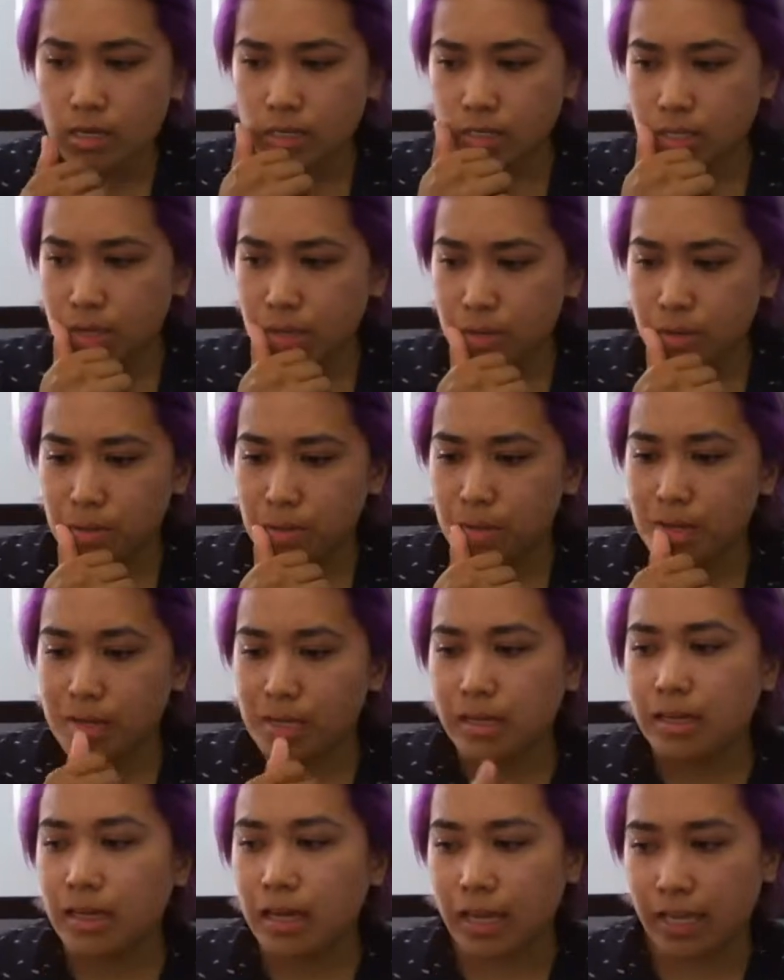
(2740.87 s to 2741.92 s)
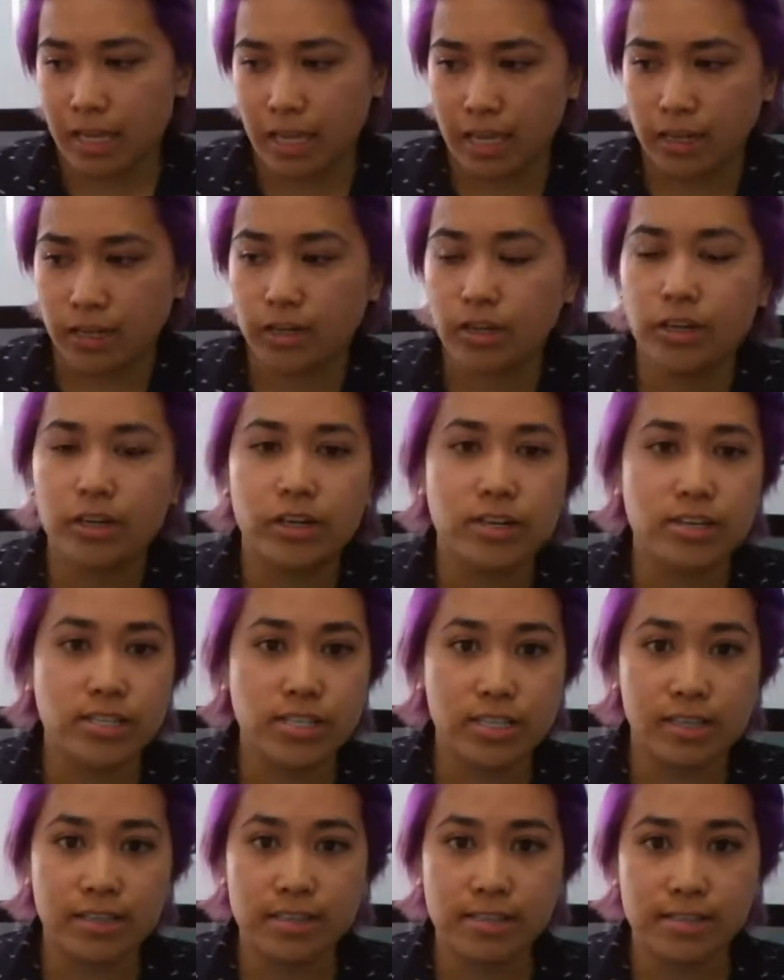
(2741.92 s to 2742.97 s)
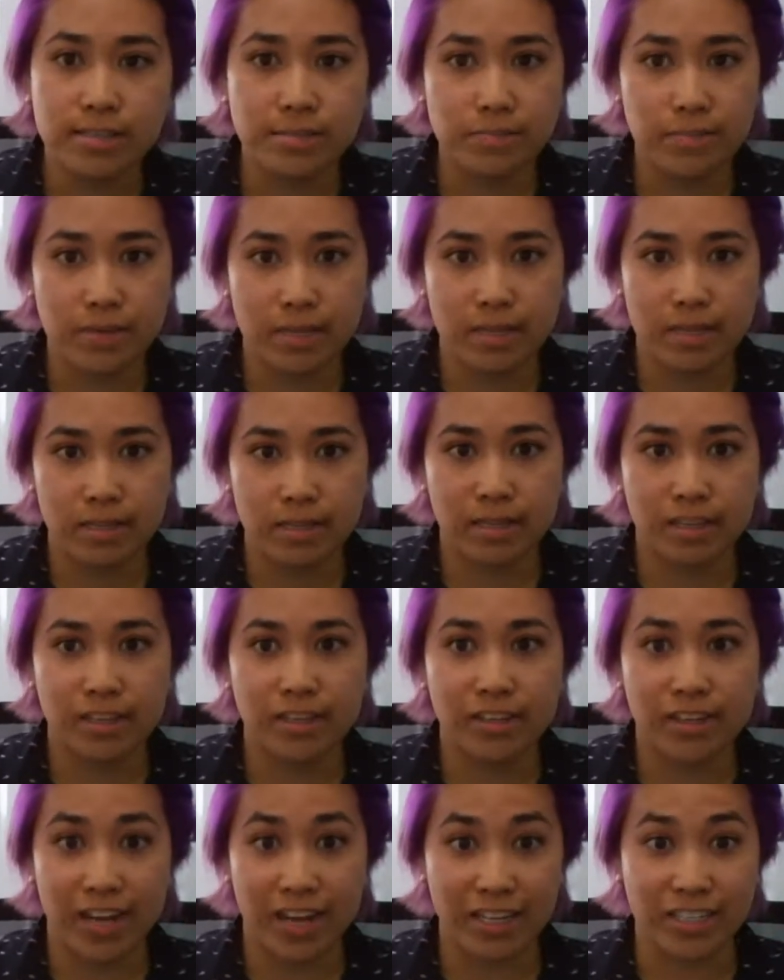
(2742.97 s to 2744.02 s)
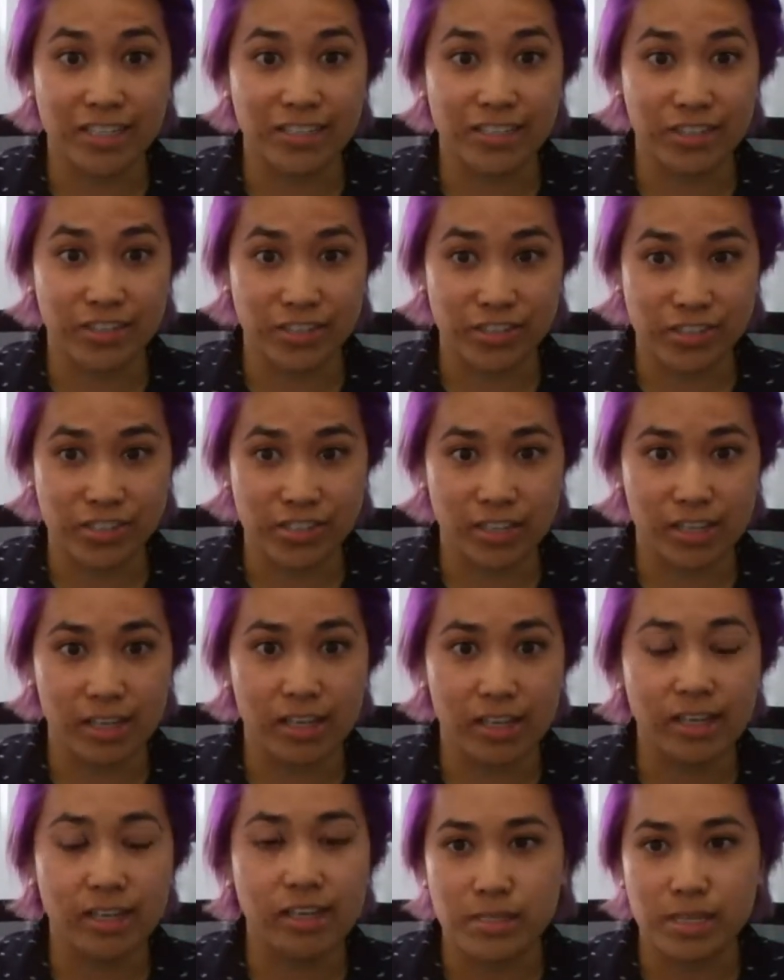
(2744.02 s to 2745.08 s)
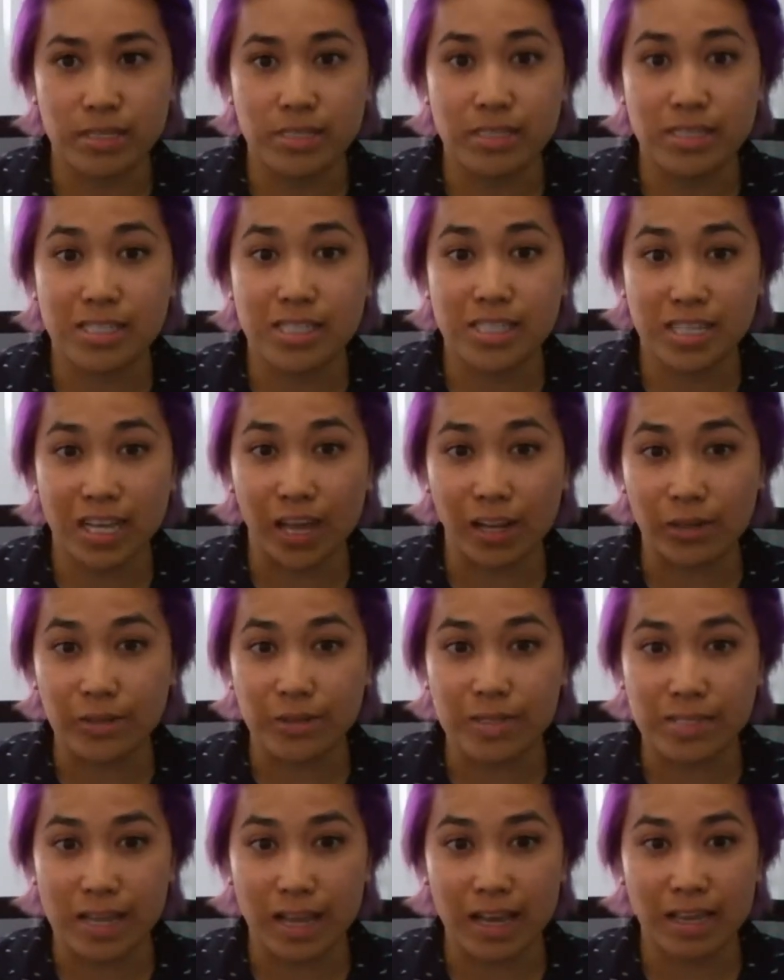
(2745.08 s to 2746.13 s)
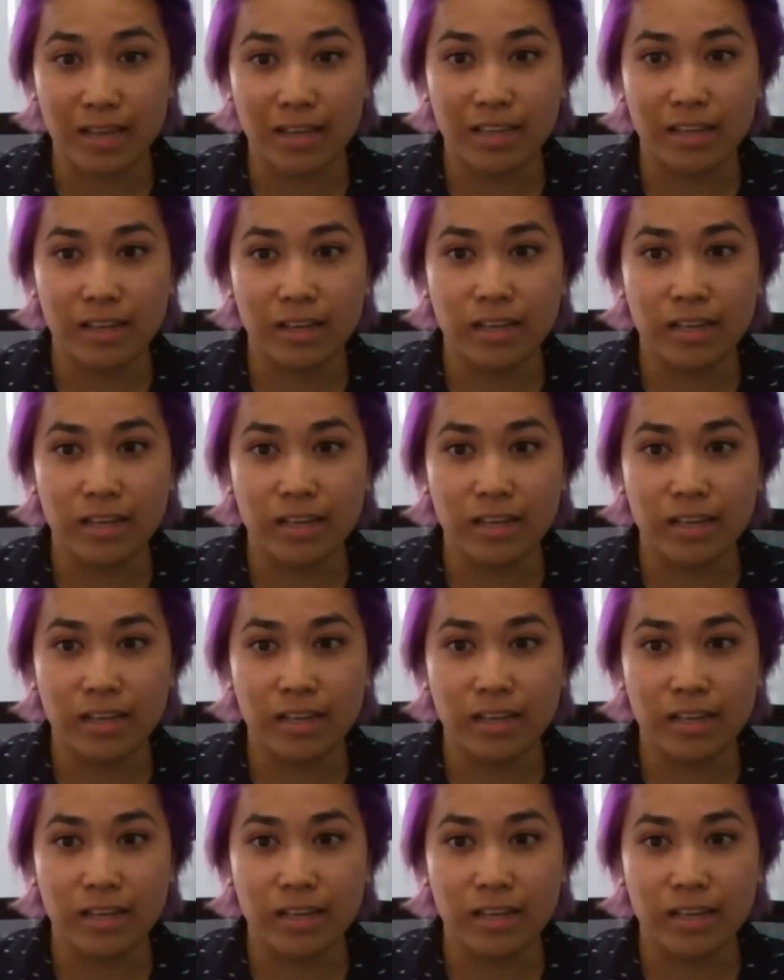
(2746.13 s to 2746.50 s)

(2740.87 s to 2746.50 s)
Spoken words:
So again, Ursula doesn't mean you're actually Ursula. It represents the shadow side.